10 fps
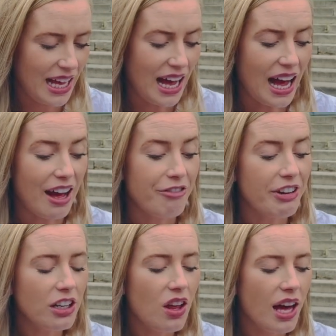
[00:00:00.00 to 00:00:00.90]

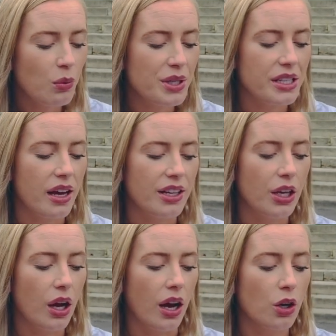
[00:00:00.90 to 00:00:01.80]
Fénelon was an
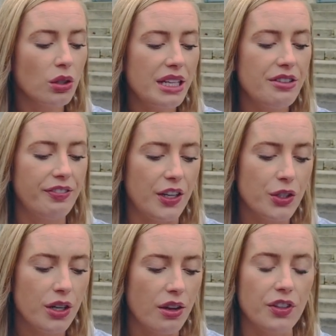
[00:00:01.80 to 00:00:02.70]
early
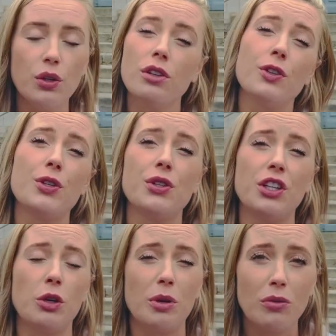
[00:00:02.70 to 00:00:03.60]
defender of universal
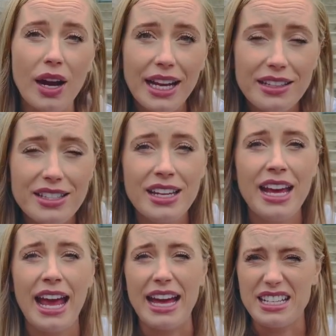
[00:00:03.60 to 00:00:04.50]
human rights
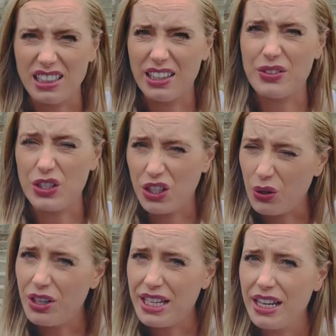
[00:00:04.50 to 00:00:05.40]
and declaring the
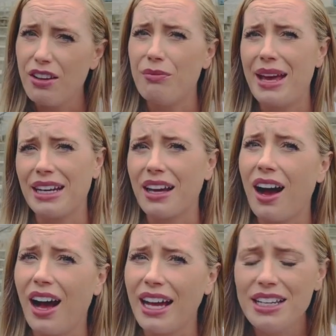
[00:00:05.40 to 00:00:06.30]
unity of
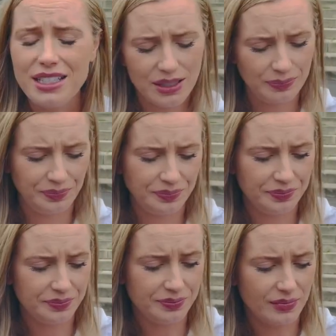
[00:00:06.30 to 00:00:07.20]
mankind.
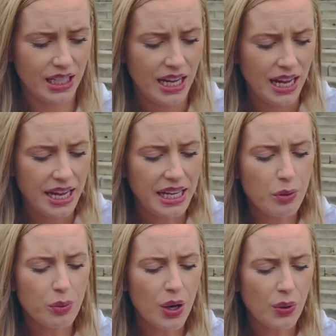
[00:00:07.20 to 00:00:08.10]
He
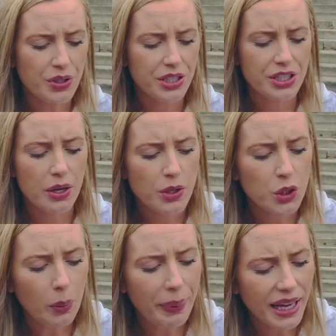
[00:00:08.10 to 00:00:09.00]
wrote,
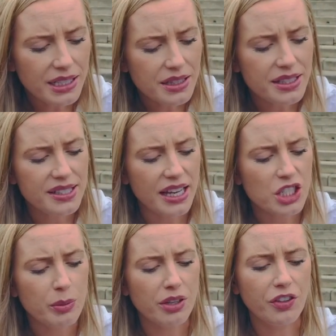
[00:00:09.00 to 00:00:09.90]
to abandon the
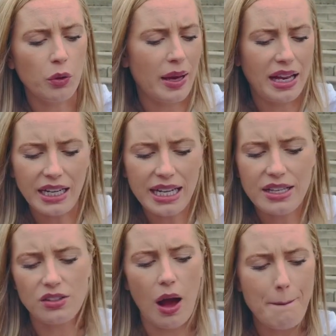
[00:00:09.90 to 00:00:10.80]
sentiment of humanity
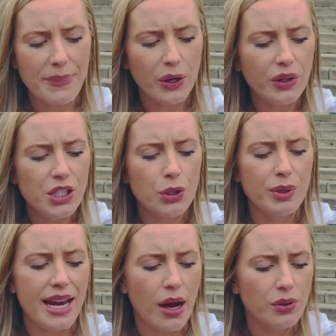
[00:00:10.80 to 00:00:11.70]
is not merely to
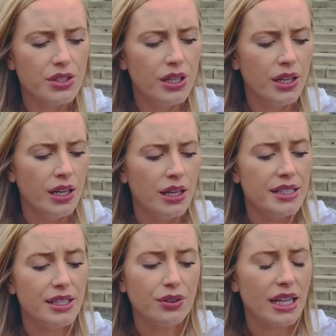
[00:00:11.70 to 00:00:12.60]
renounce
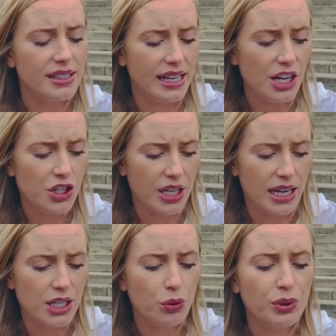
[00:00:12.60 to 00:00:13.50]
civilization
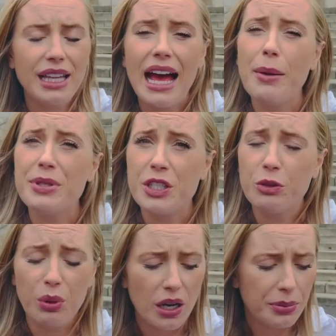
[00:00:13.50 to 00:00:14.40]
and to relapse into
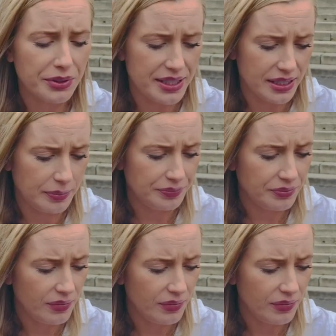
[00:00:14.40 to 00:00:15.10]
barbarism.